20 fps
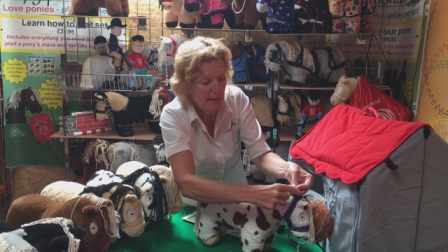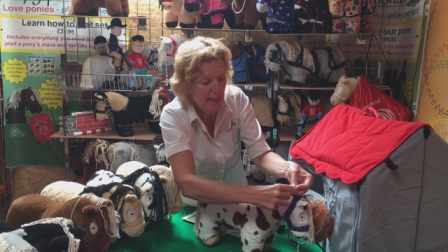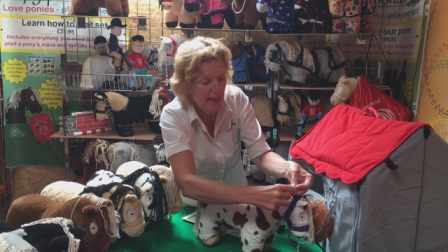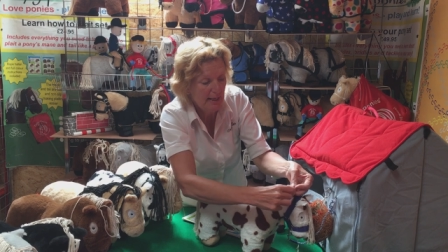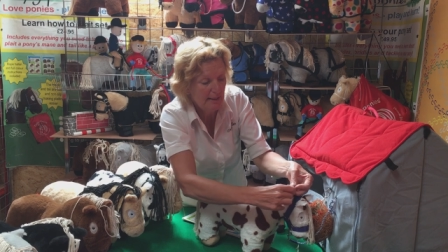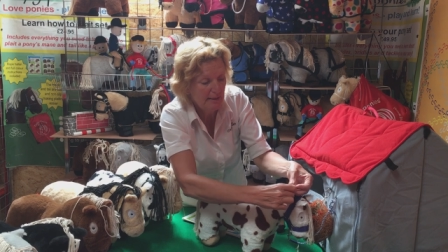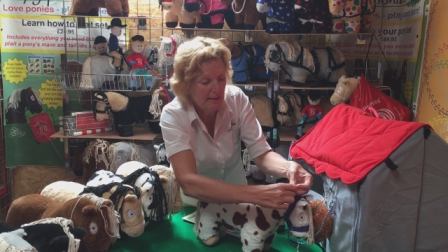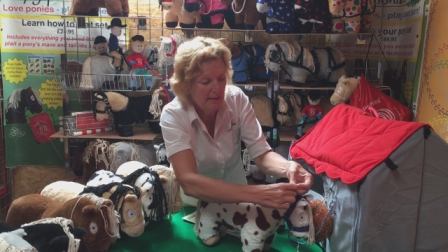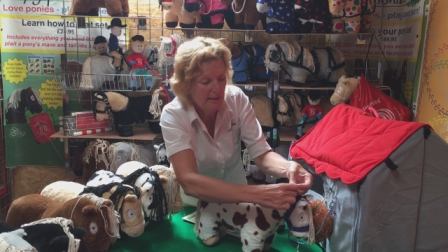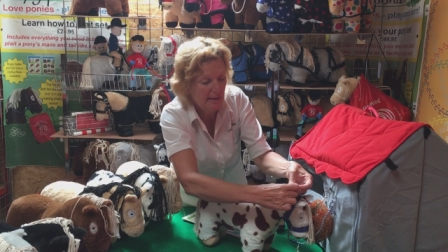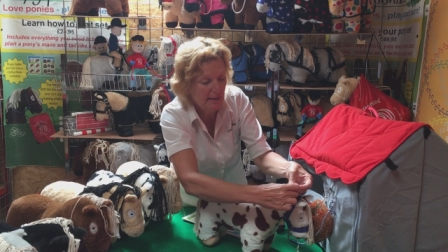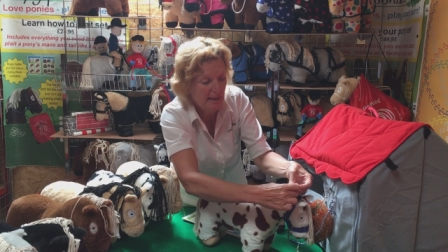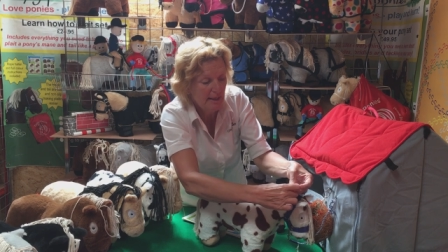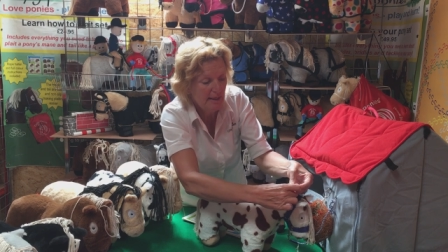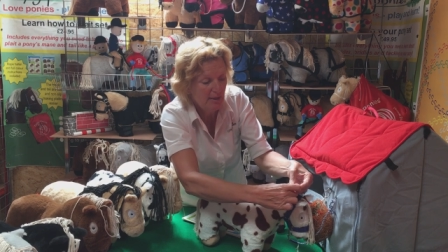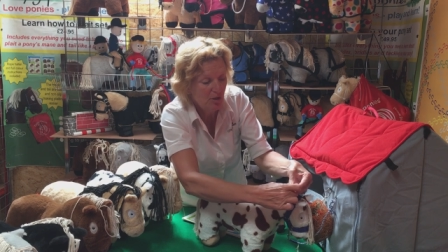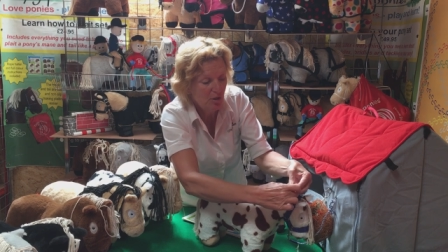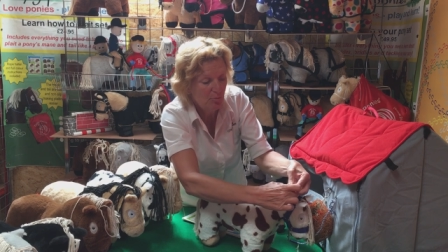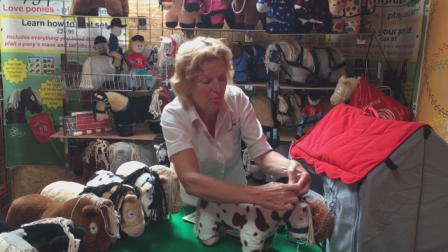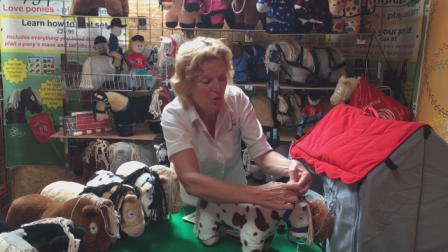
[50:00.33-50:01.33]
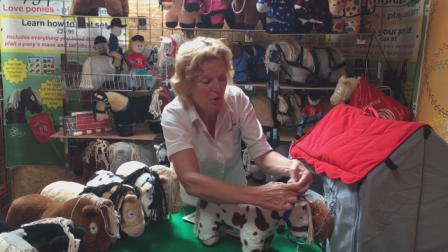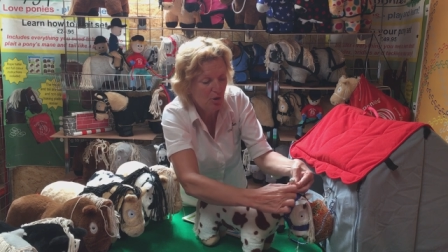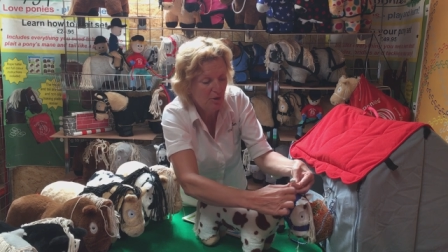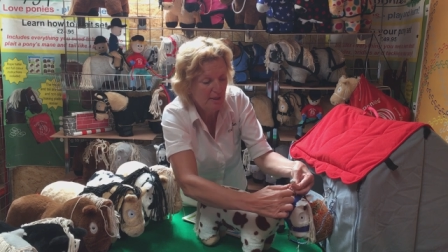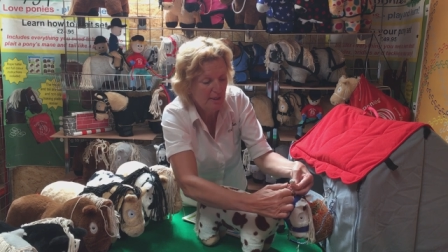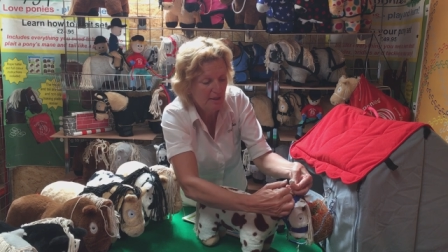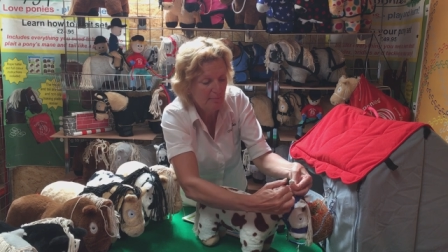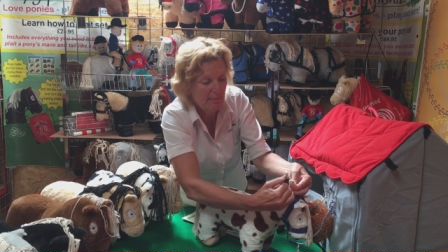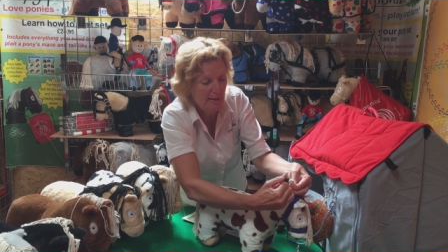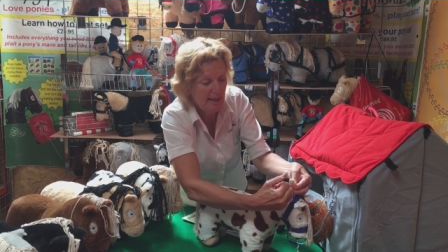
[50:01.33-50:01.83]
plait in your
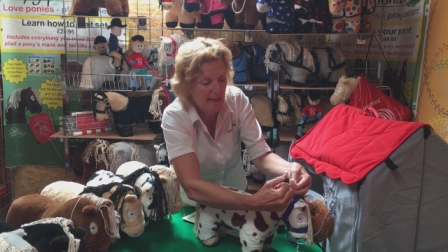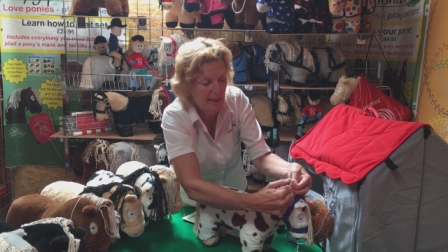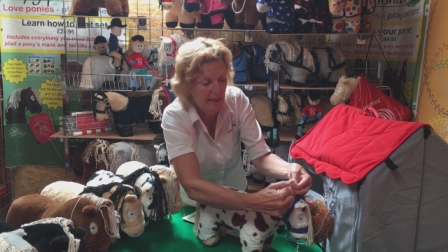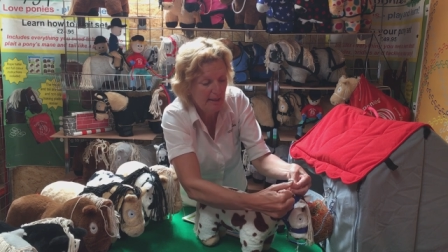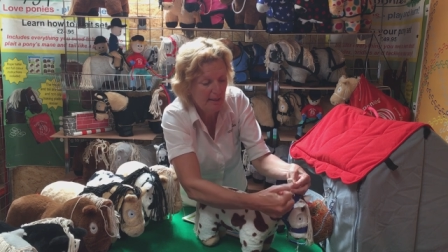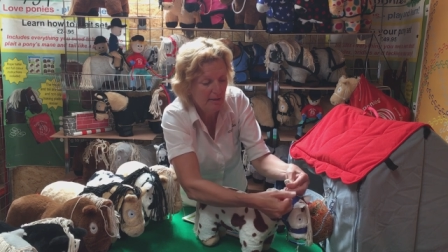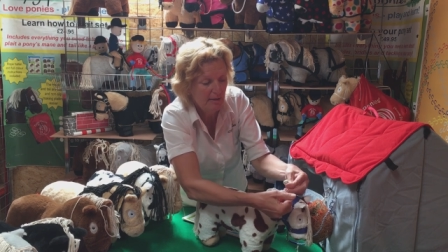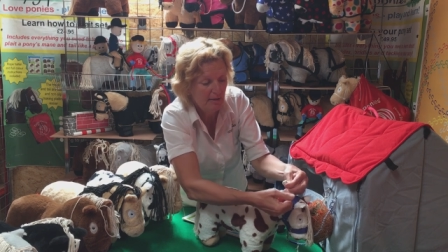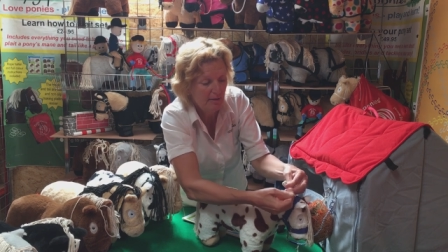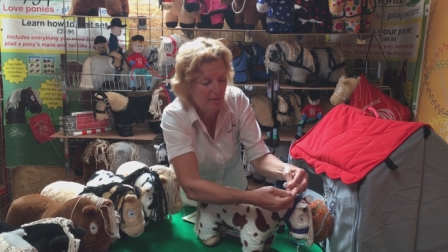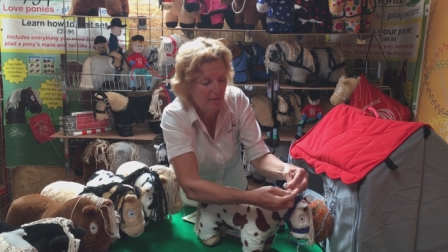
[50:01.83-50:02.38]
pony's mane